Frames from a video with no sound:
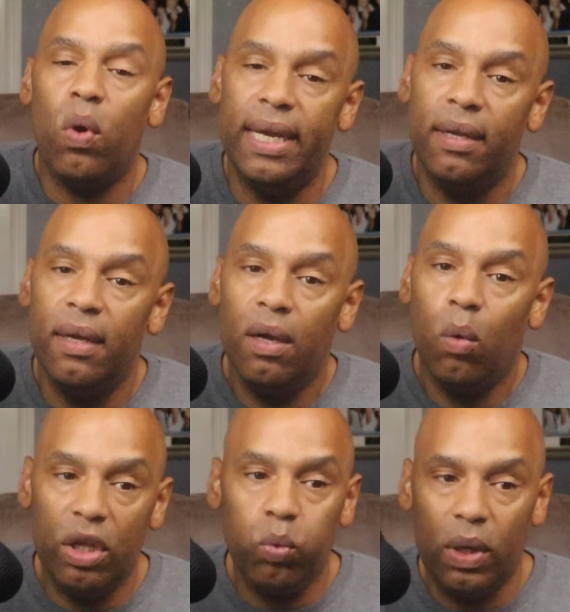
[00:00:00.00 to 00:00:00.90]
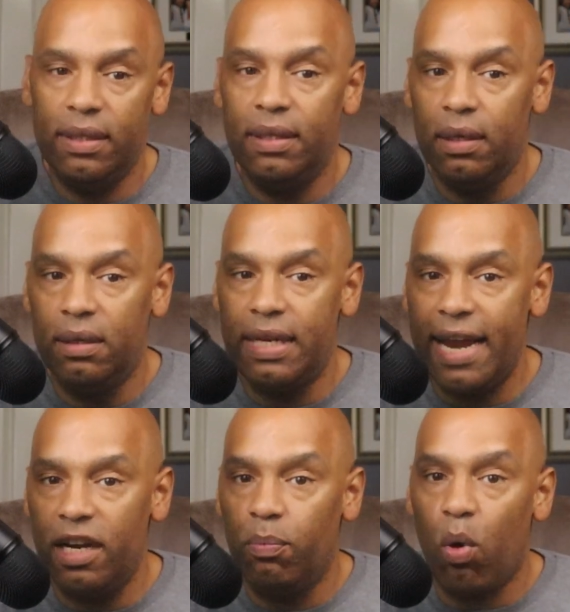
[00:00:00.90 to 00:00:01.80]
what
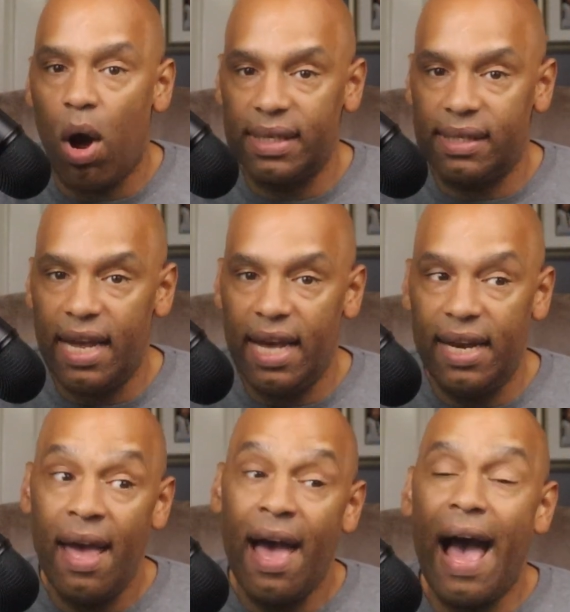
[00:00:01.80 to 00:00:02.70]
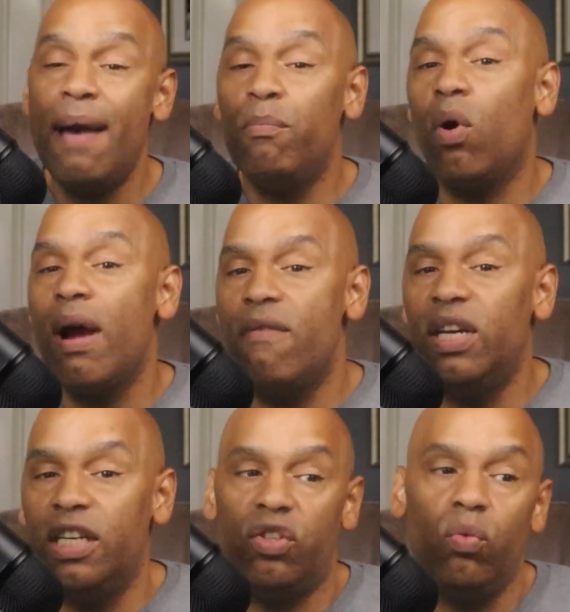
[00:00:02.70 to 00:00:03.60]
Danny Dubois said. I more have
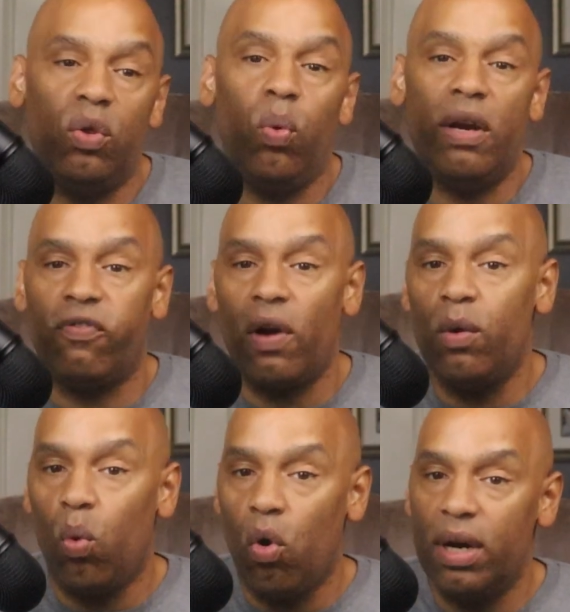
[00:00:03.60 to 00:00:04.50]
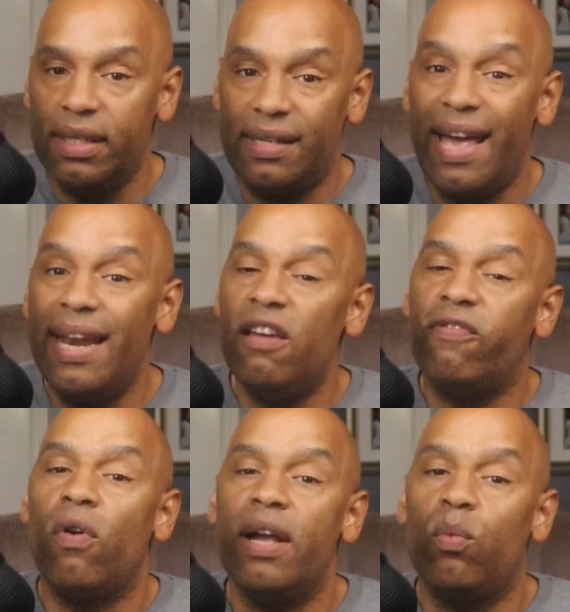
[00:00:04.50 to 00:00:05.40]
an issue with what Frank Warren said,
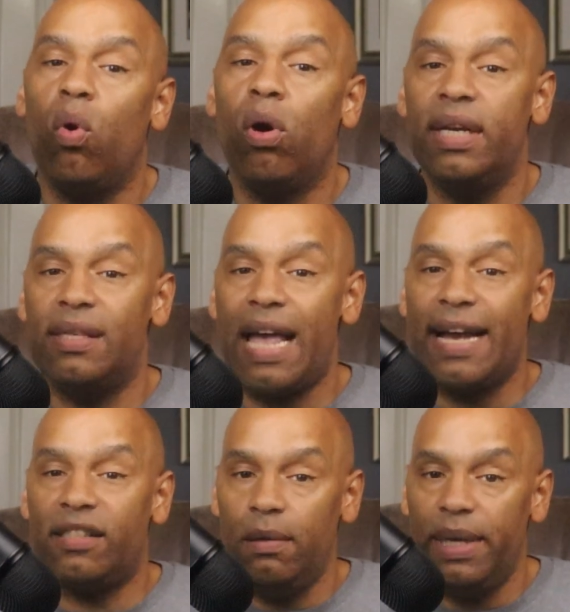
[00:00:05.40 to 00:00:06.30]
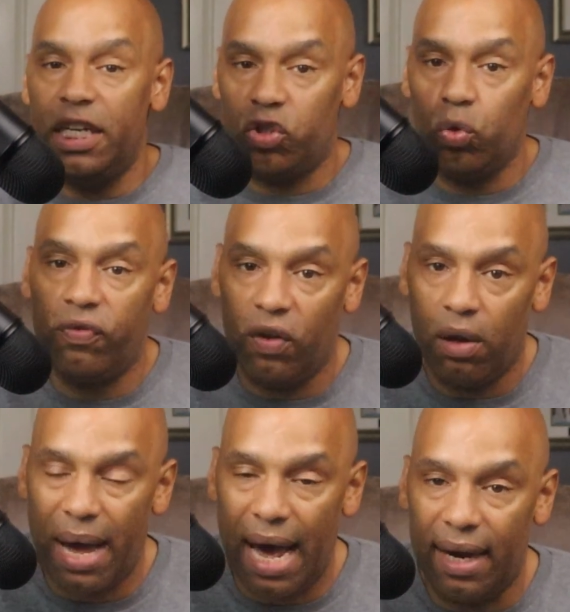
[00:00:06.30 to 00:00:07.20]
if Frank Warren is actually being truthful
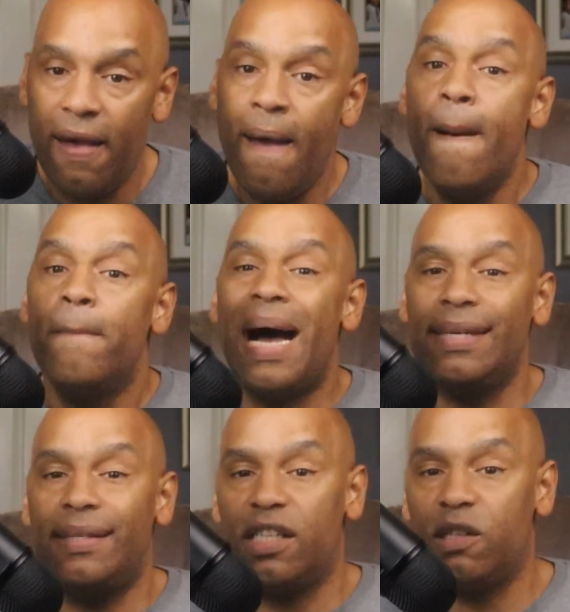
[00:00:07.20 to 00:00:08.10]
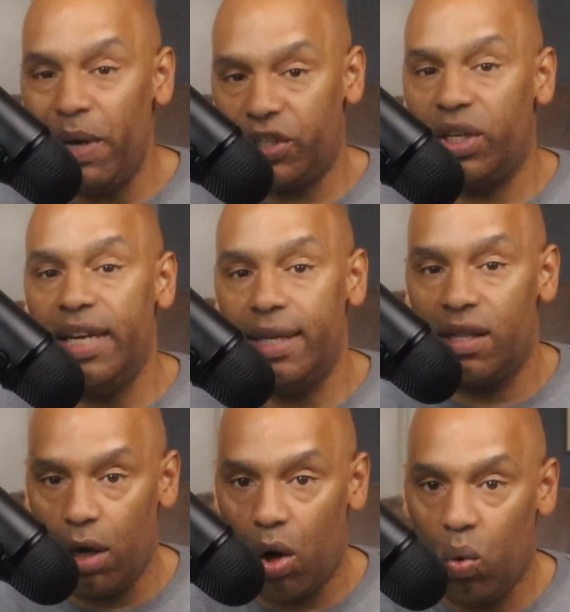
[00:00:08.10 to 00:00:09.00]
about it. My suspicion
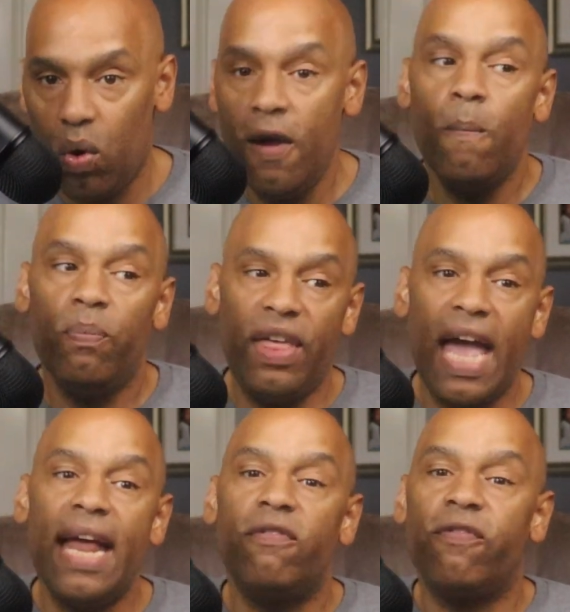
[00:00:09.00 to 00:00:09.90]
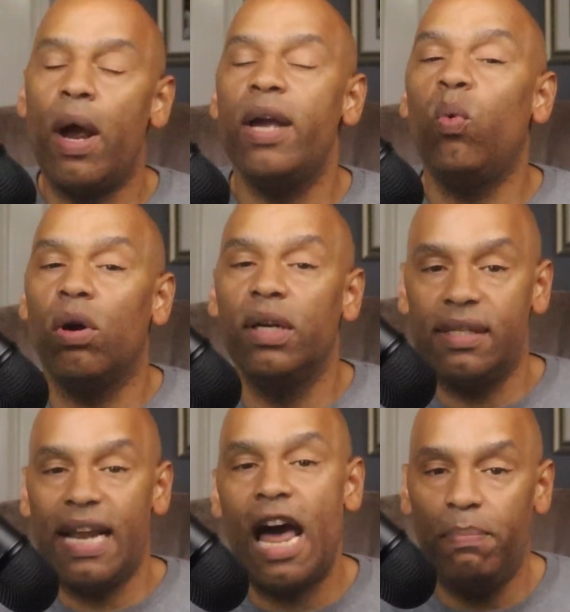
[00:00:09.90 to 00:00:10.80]
is, though, that Frank Warren is
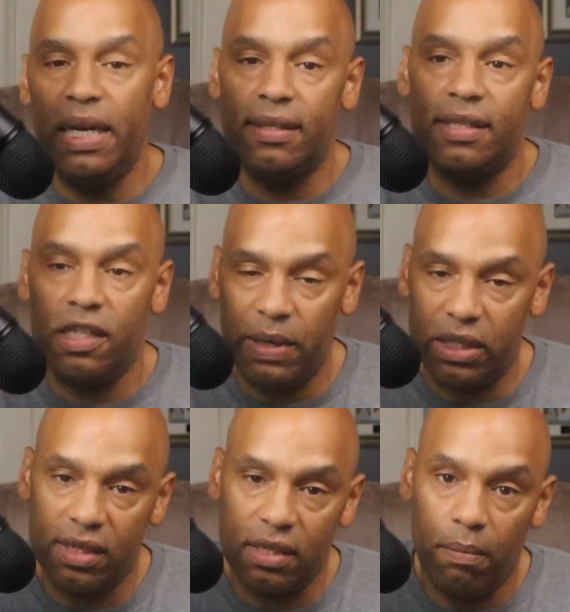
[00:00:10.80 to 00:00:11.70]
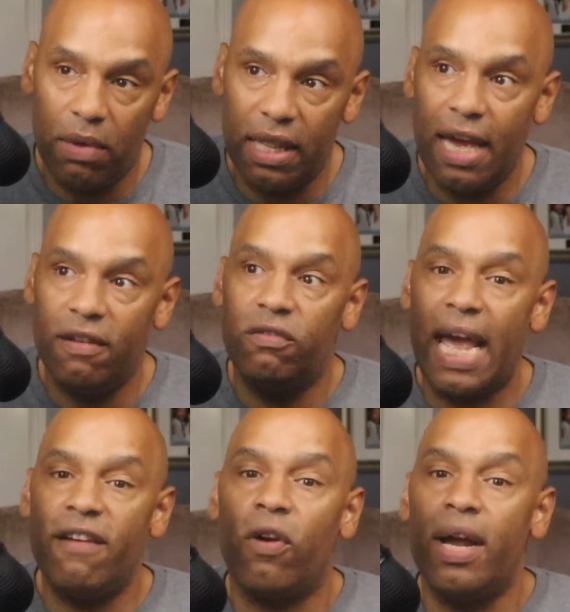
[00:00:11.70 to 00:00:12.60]
not being suspicious,
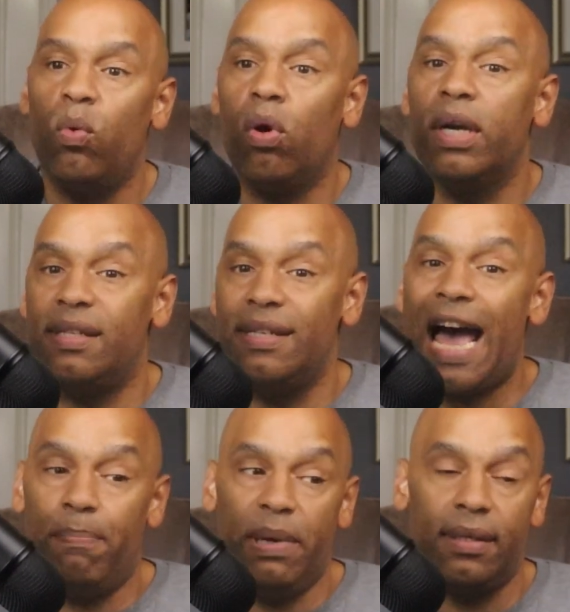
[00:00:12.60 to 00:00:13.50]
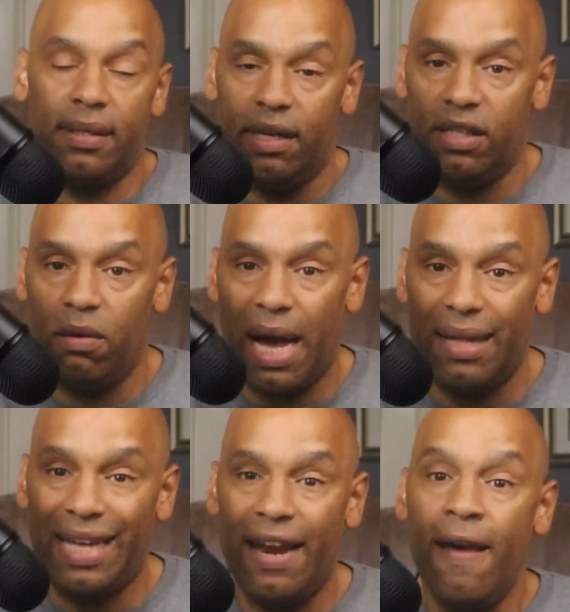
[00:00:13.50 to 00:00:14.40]
that Frank Warren is not being serious
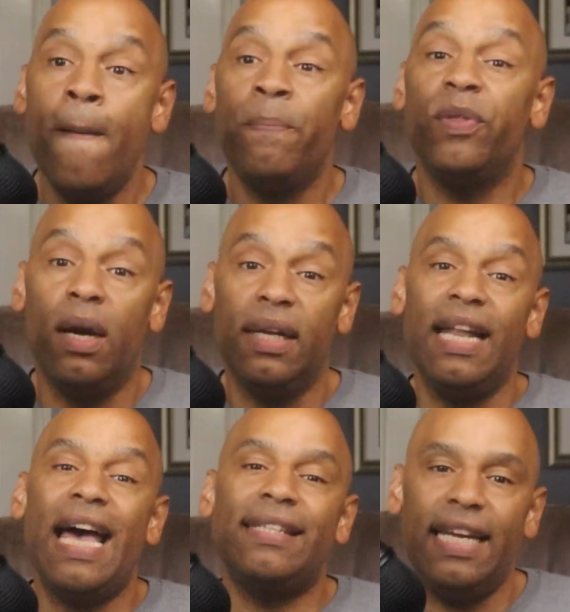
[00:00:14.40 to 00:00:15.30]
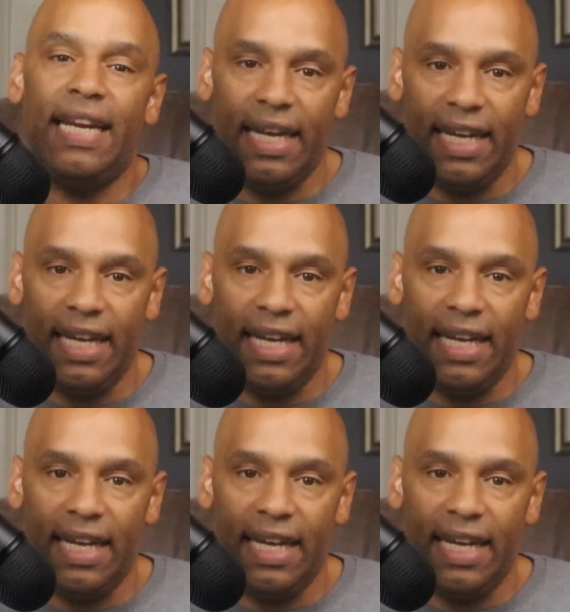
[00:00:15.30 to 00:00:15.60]
about that, unless